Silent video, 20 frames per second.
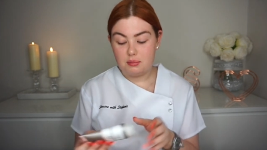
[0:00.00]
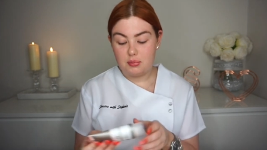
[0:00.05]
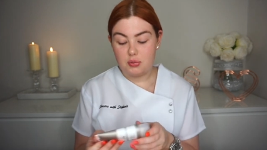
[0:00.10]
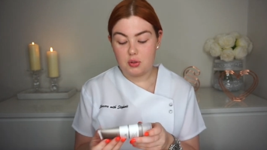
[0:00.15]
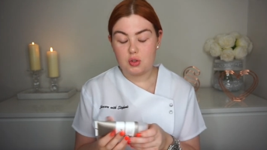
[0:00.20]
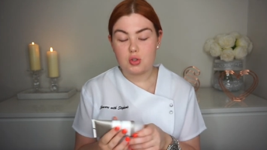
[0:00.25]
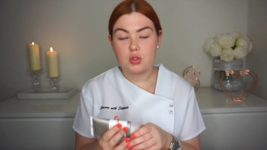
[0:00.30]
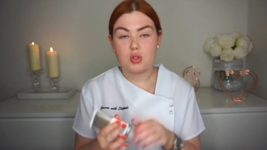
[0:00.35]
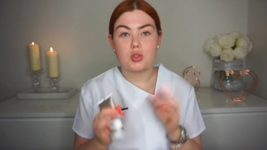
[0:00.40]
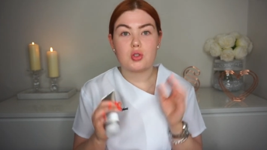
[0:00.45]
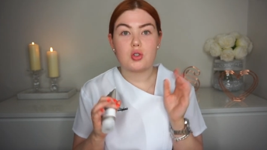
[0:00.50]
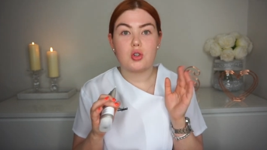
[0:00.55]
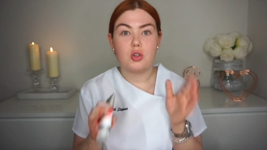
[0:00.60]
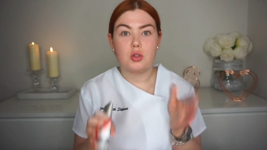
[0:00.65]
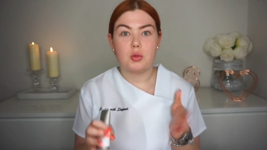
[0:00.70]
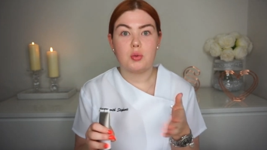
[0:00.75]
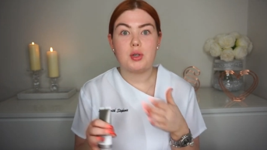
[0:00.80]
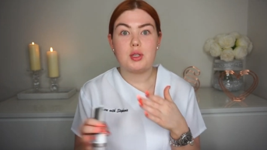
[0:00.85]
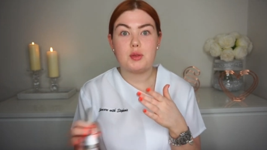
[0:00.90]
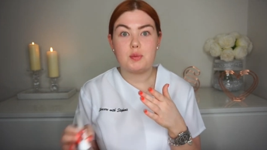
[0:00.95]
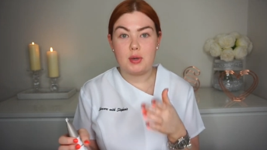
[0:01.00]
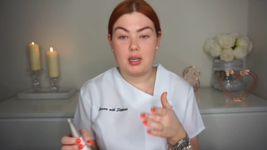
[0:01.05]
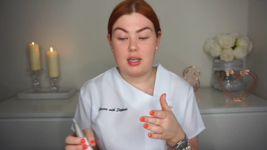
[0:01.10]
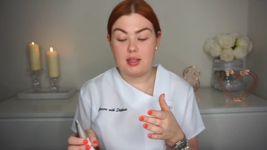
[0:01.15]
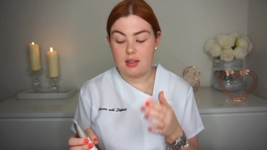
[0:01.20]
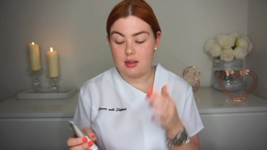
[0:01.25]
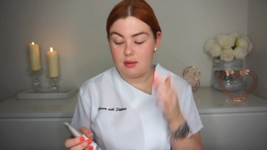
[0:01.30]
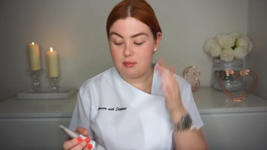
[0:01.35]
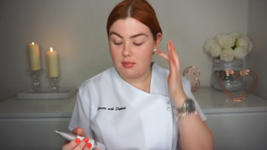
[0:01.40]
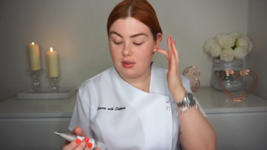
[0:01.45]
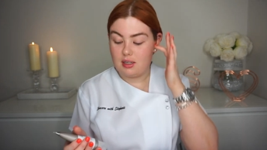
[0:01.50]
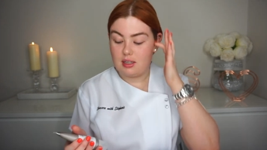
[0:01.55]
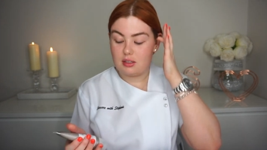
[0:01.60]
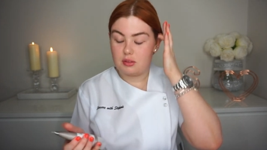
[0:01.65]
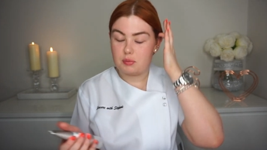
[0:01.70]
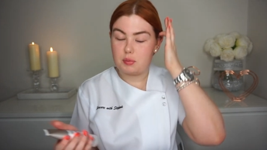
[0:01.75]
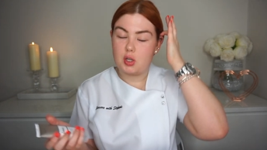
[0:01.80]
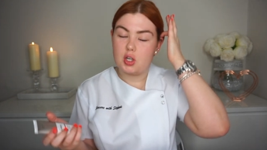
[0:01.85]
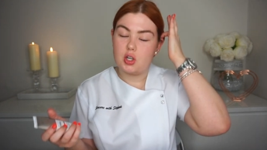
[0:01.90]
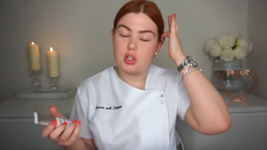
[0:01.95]
but just always bear that in
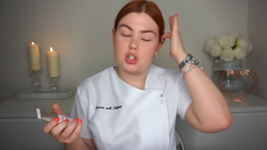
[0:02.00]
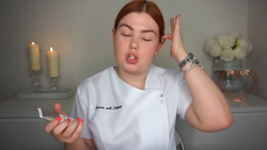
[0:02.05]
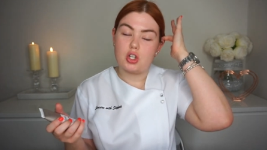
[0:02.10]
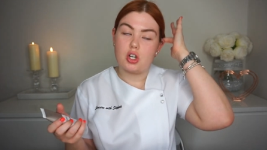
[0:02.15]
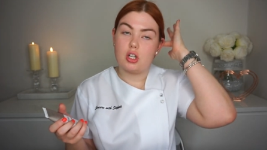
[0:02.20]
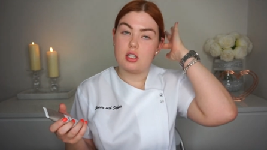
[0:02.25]
mind because you